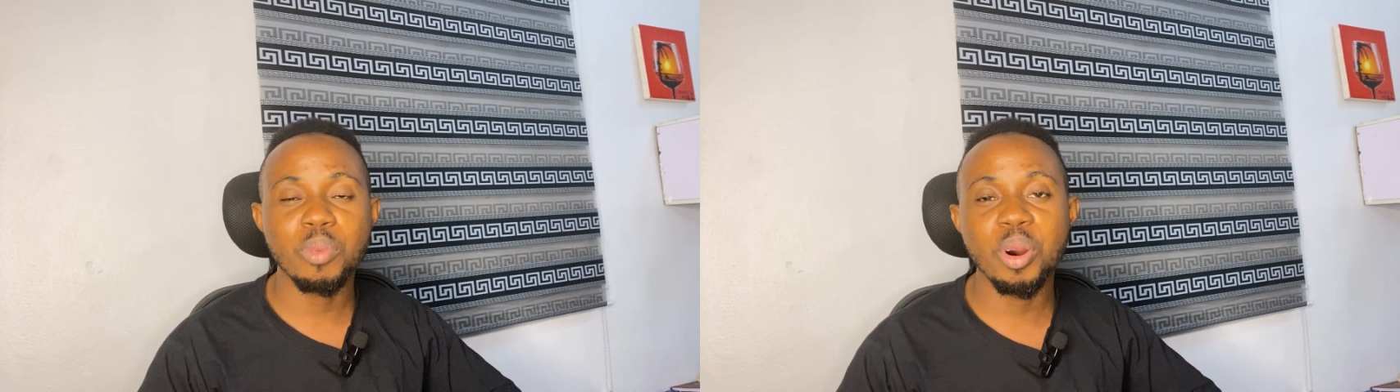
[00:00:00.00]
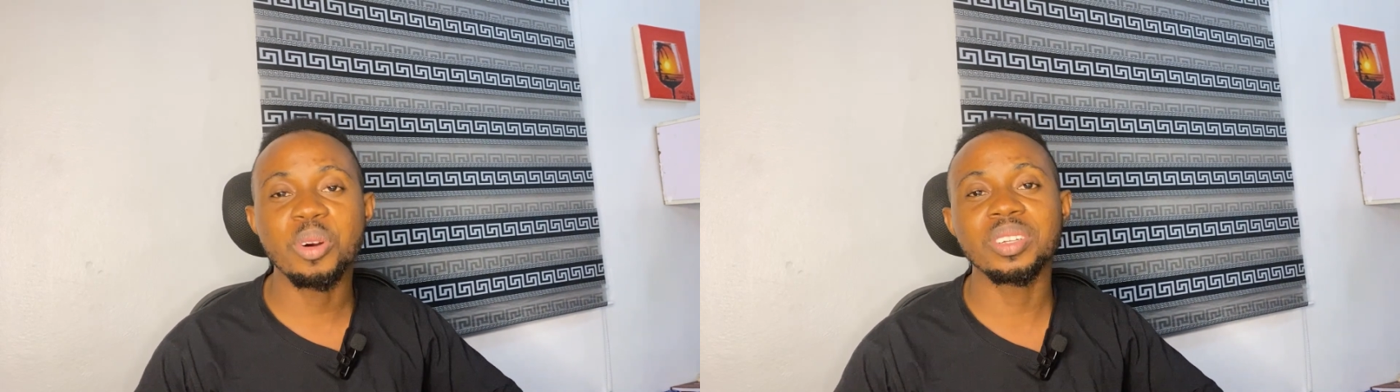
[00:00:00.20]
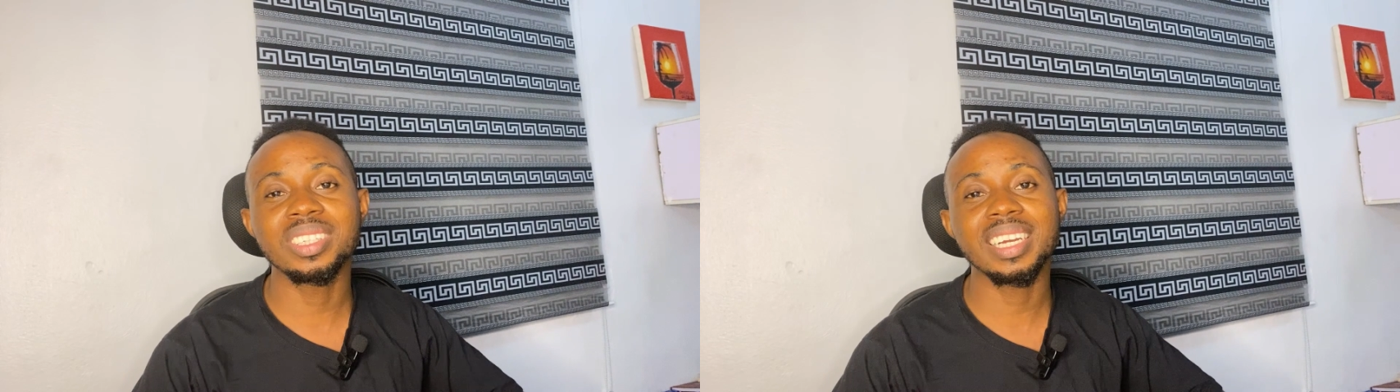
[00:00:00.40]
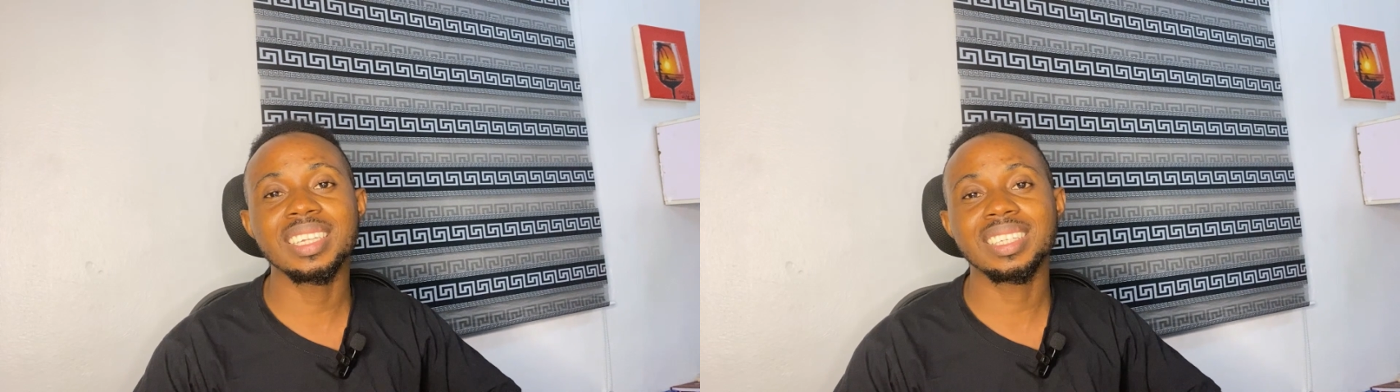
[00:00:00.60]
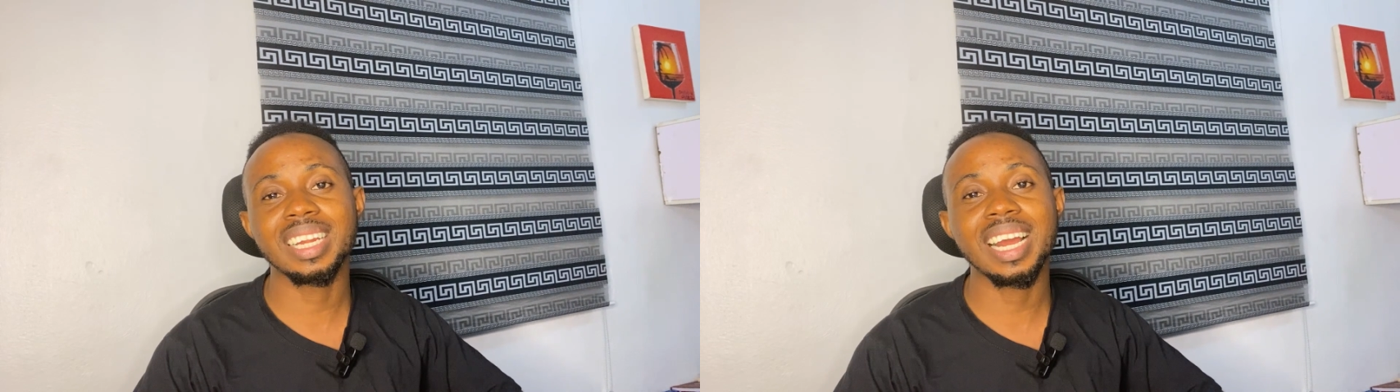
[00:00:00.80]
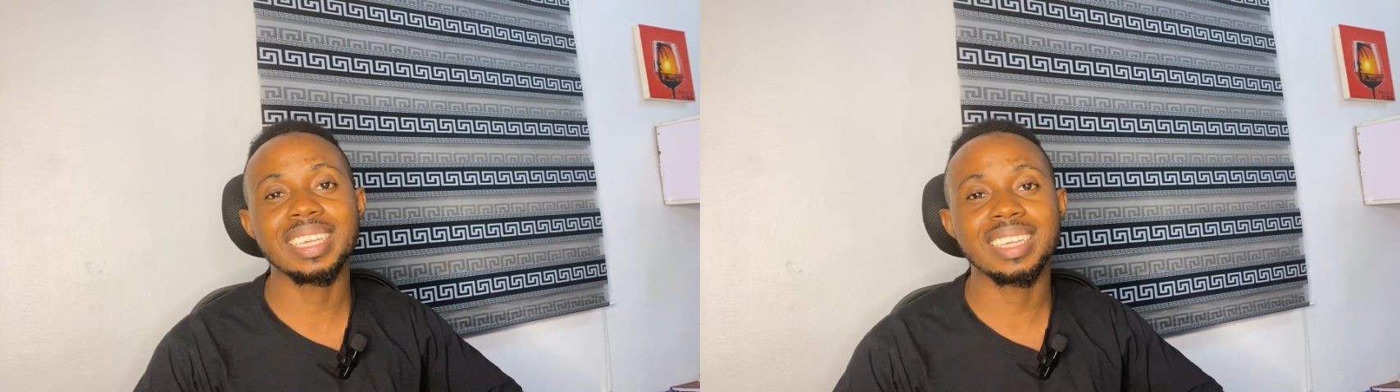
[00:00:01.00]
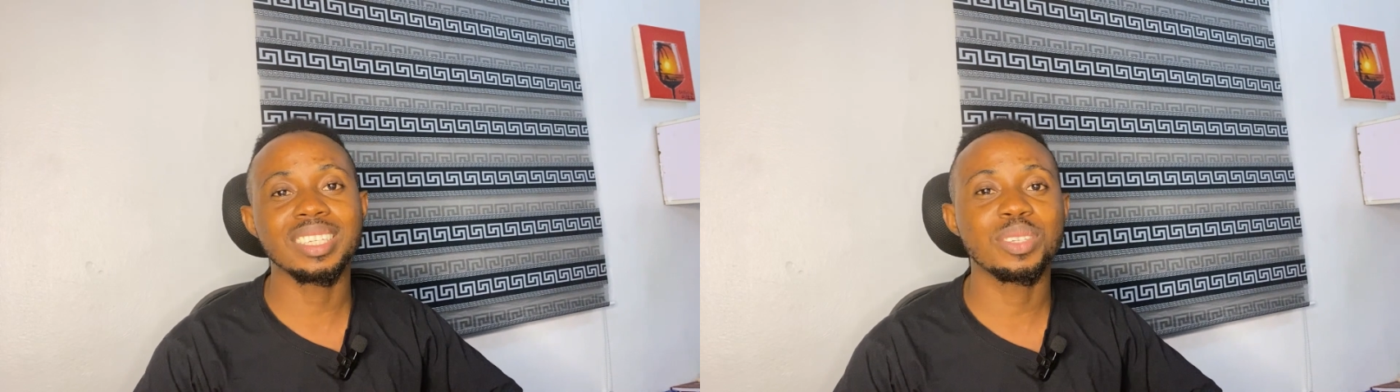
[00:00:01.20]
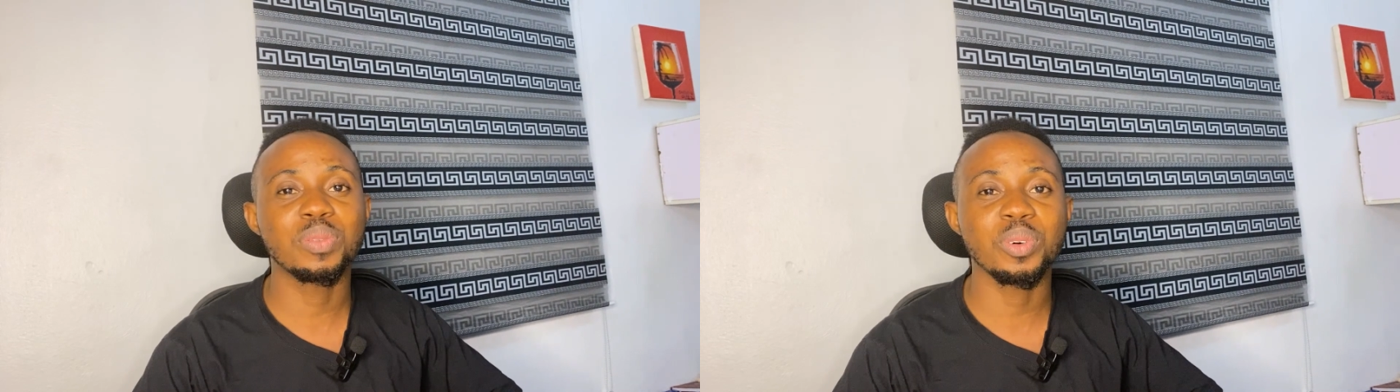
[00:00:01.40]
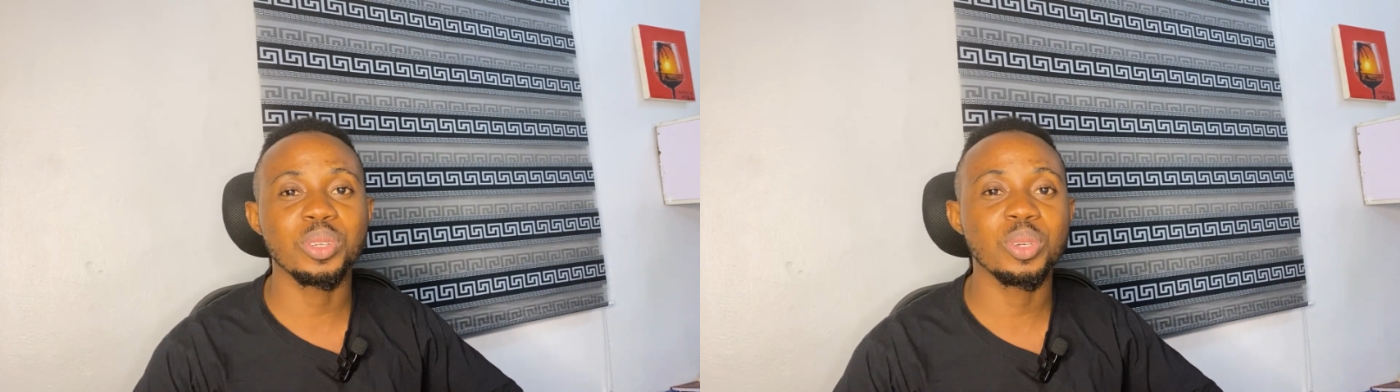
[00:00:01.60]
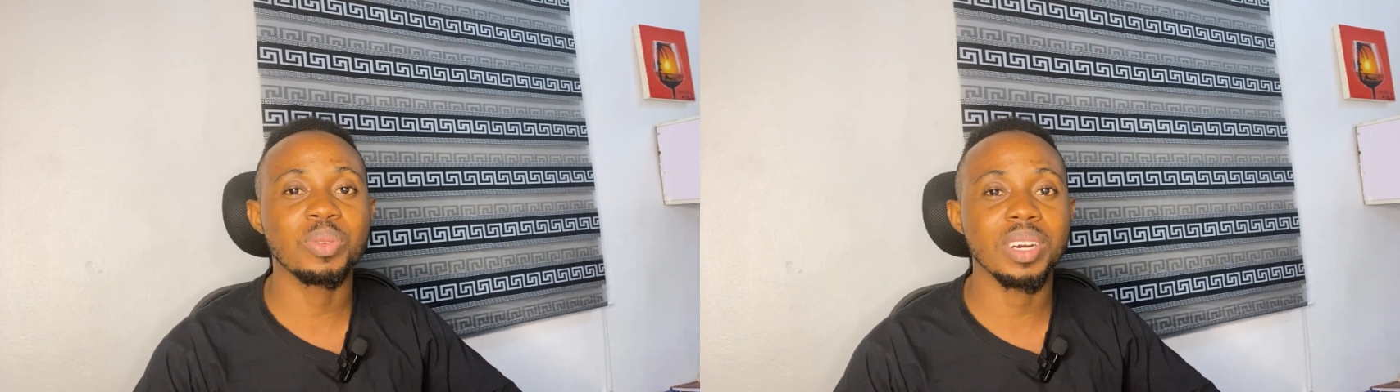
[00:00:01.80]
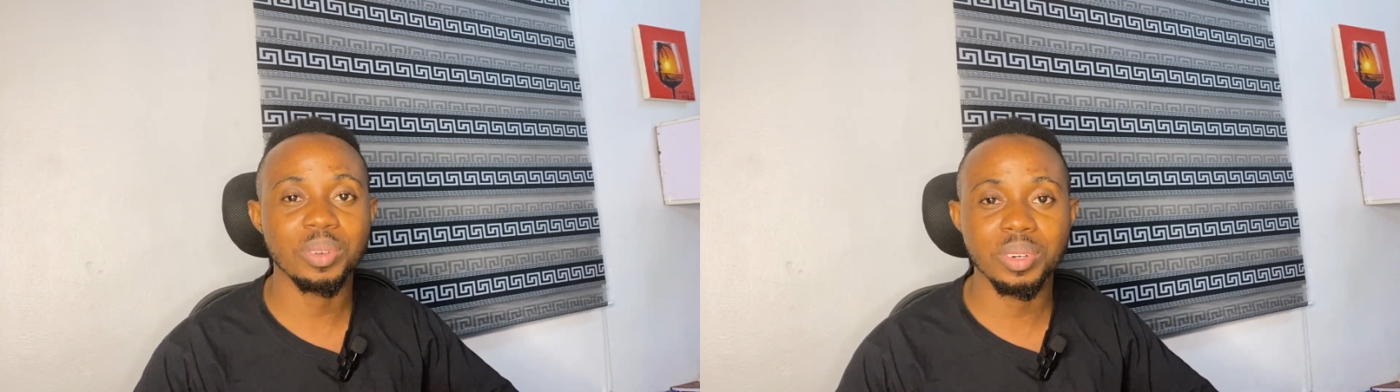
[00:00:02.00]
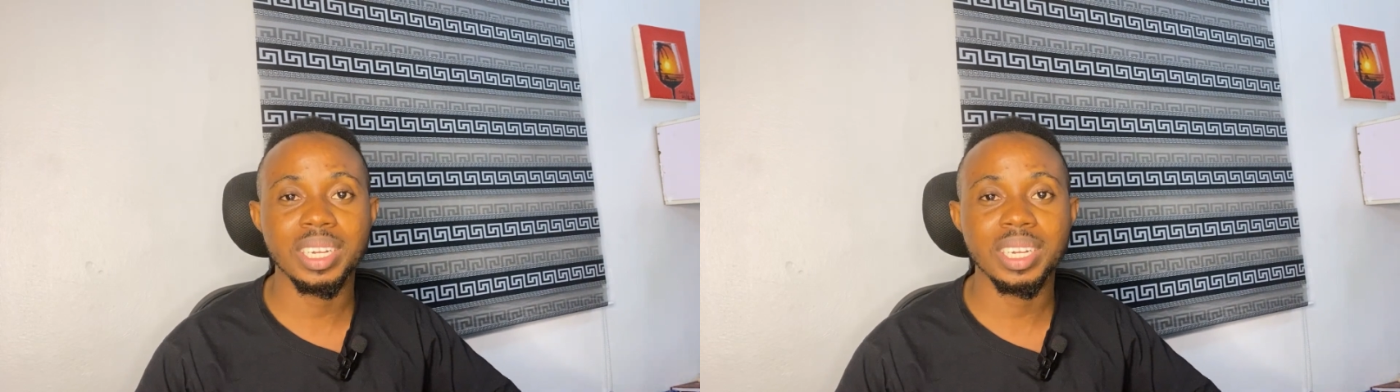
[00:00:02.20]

more content like this for you and